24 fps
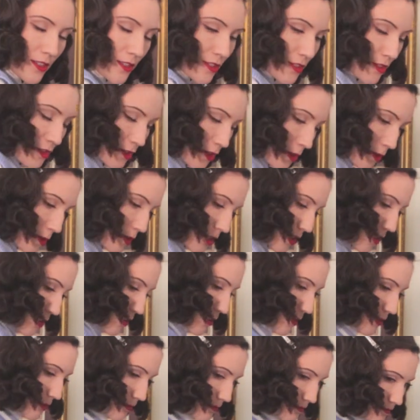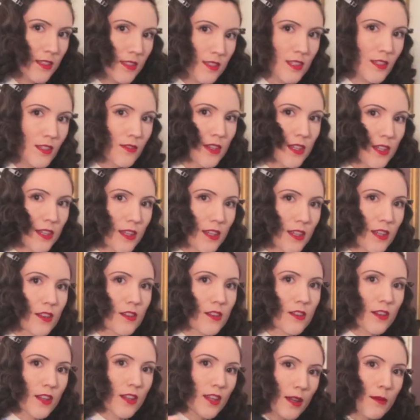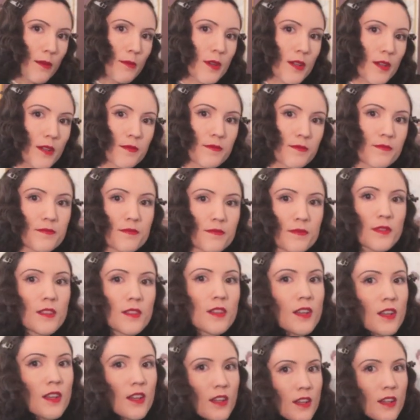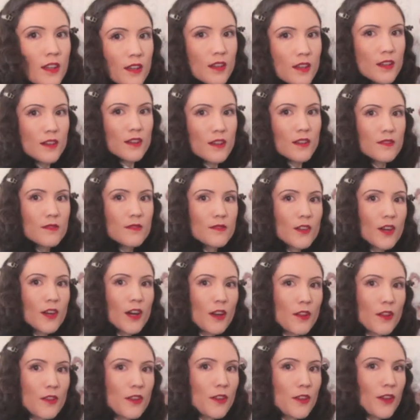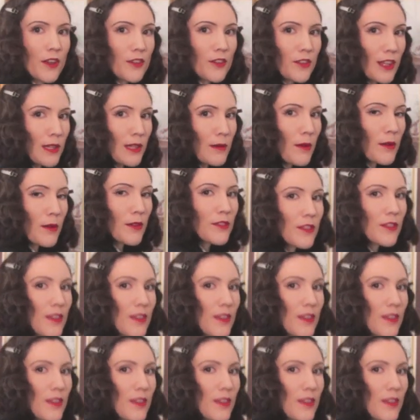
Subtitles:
is so cute. Let's see if I can get it on camera. No, I don't think you guys are going to be able to